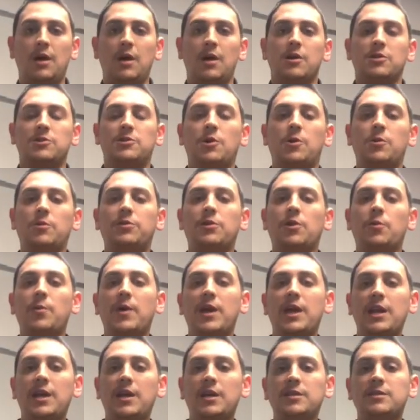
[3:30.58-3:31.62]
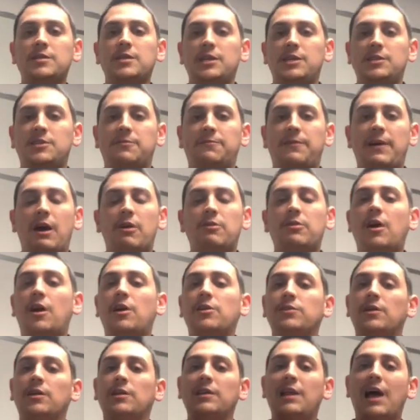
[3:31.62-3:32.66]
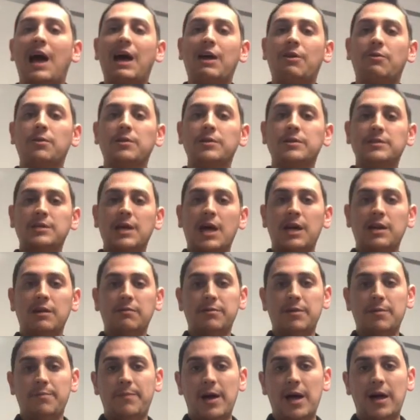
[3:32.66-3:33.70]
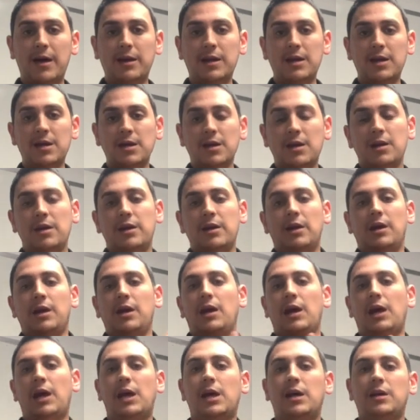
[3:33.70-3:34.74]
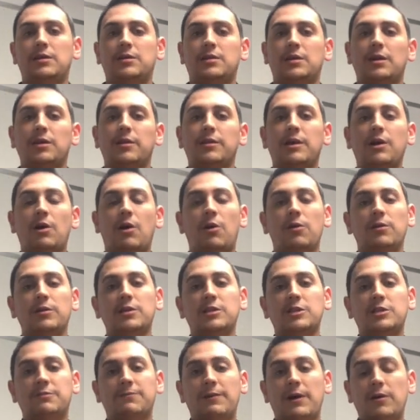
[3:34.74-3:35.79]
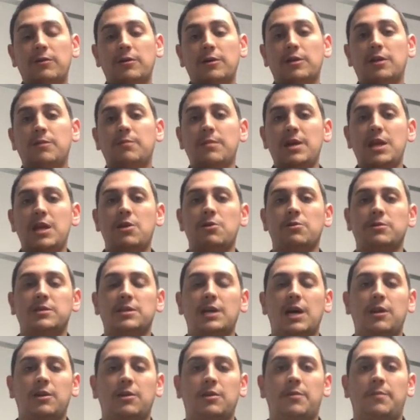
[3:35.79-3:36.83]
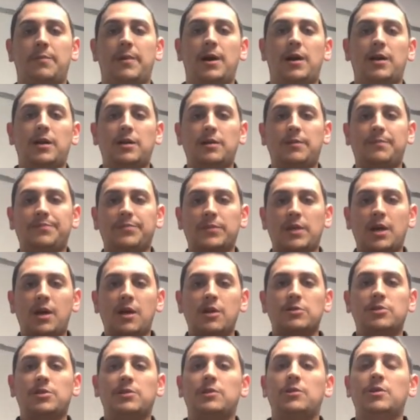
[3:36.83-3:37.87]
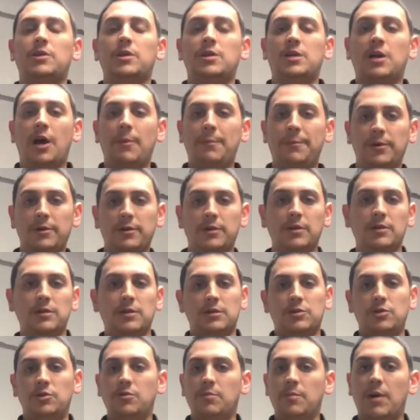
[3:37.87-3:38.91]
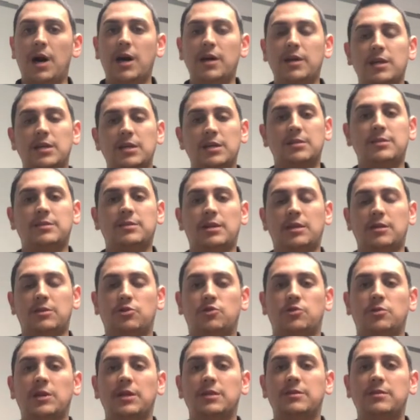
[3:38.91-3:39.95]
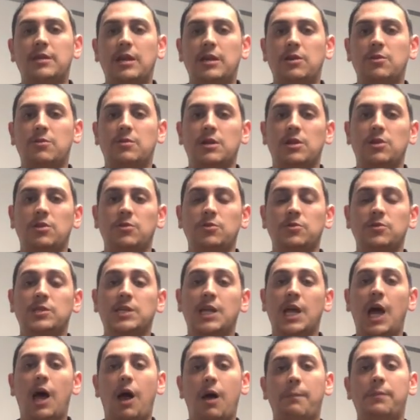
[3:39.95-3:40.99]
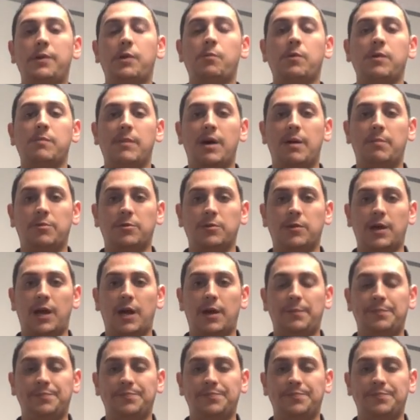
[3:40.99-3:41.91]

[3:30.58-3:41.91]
So the radius is found on the lateral side of the body and the ulna is found on the medial side of the body. So there are a couple mnemonics and tricks that you can use to help you remember that.